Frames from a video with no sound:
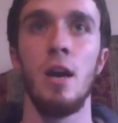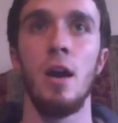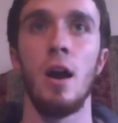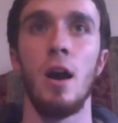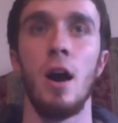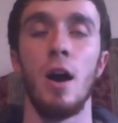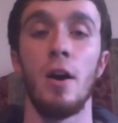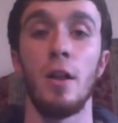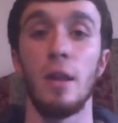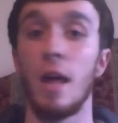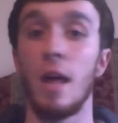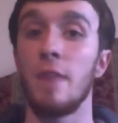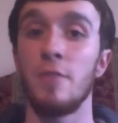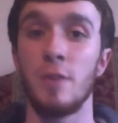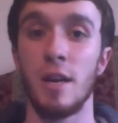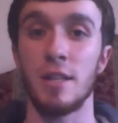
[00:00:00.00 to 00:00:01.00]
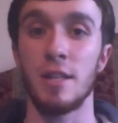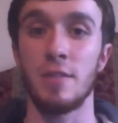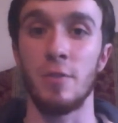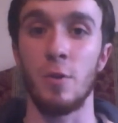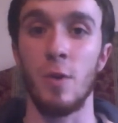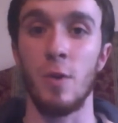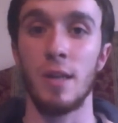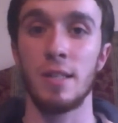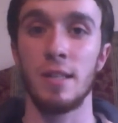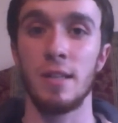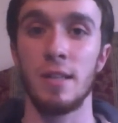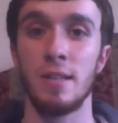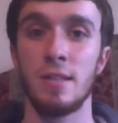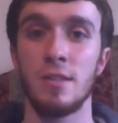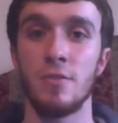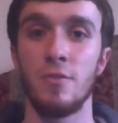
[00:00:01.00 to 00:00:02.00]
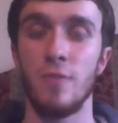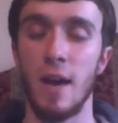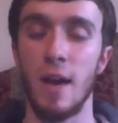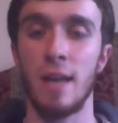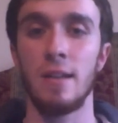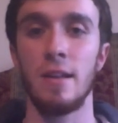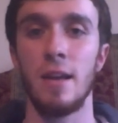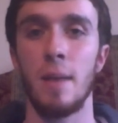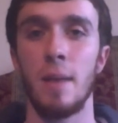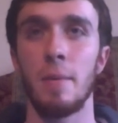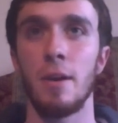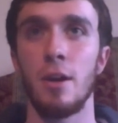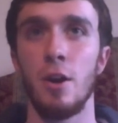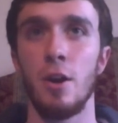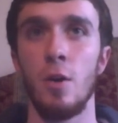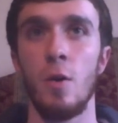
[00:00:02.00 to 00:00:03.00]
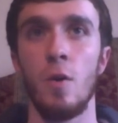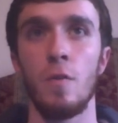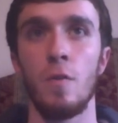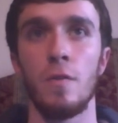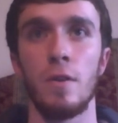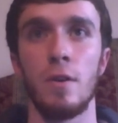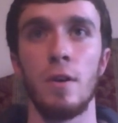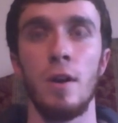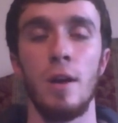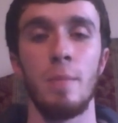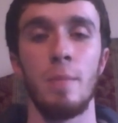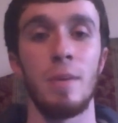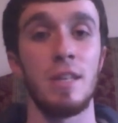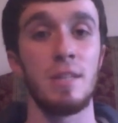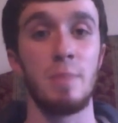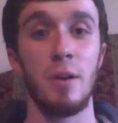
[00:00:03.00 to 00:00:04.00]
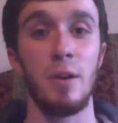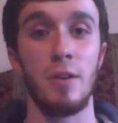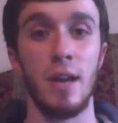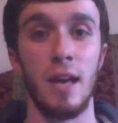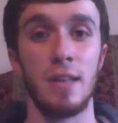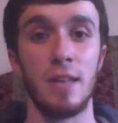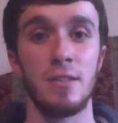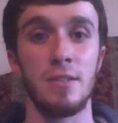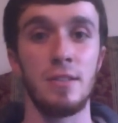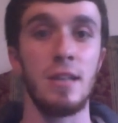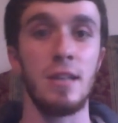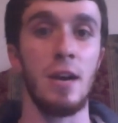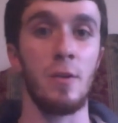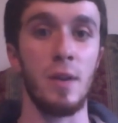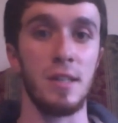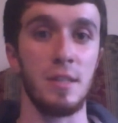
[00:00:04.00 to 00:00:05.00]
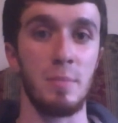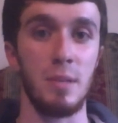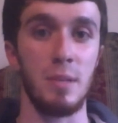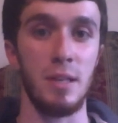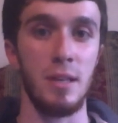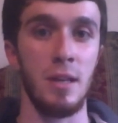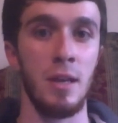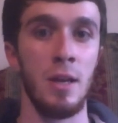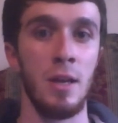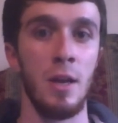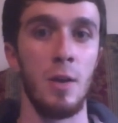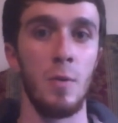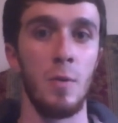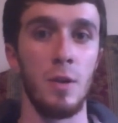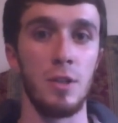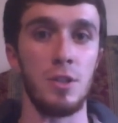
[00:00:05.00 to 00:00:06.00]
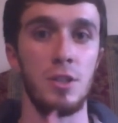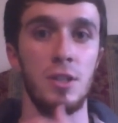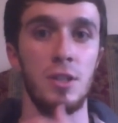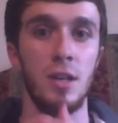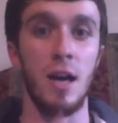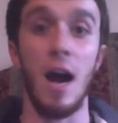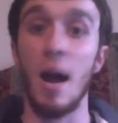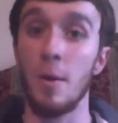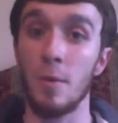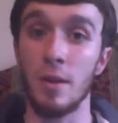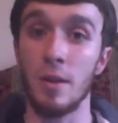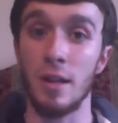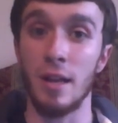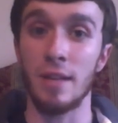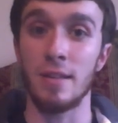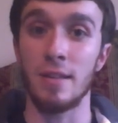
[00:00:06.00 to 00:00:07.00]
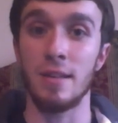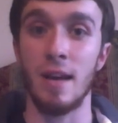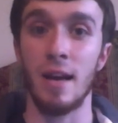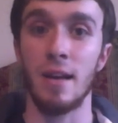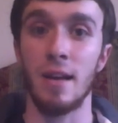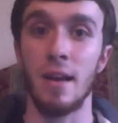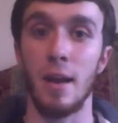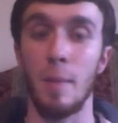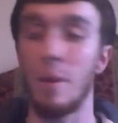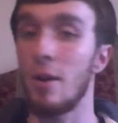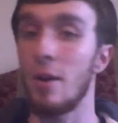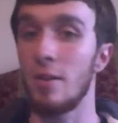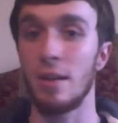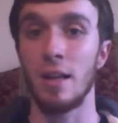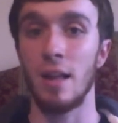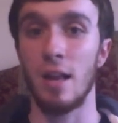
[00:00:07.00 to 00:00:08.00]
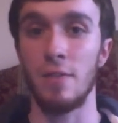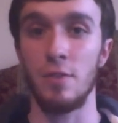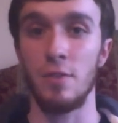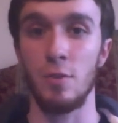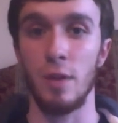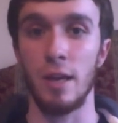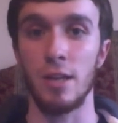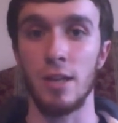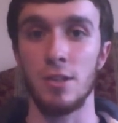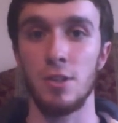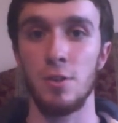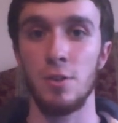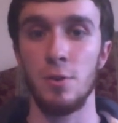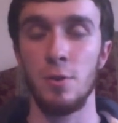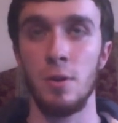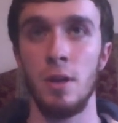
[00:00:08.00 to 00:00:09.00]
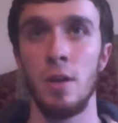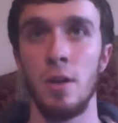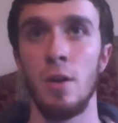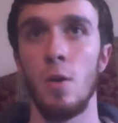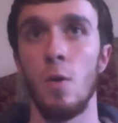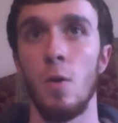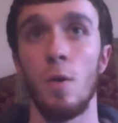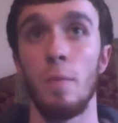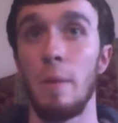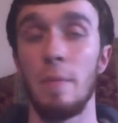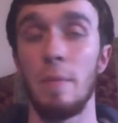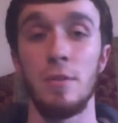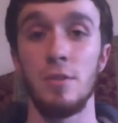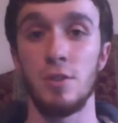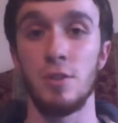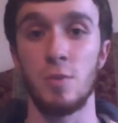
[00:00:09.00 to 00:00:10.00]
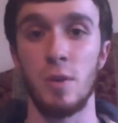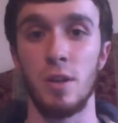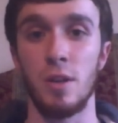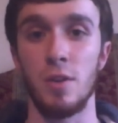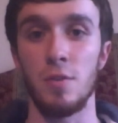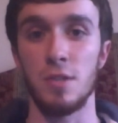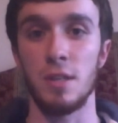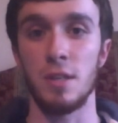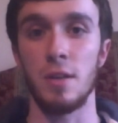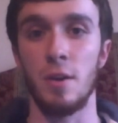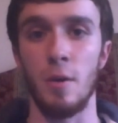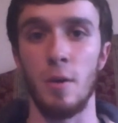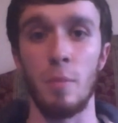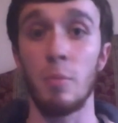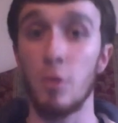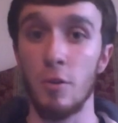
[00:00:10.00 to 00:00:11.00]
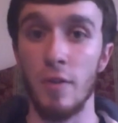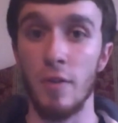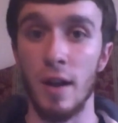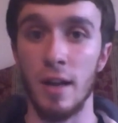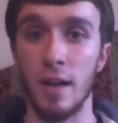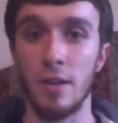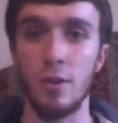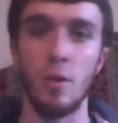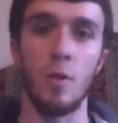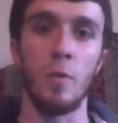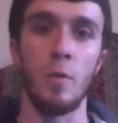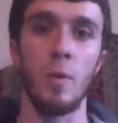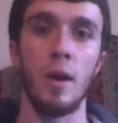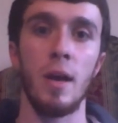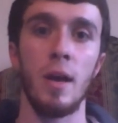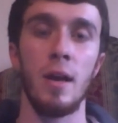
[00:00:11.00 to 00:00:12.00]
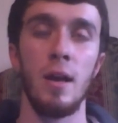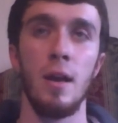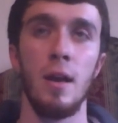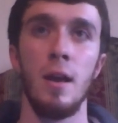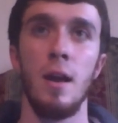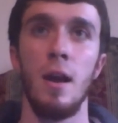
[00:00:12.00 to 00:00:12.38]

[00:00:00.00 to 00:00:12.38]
A lot of you guys have requested this, so finally I'm going to go over my Spellcaster deck recipe, which I really like the deck, and apparently a lot of you like it too, or maybe you just want to use it or improve on it in your own way.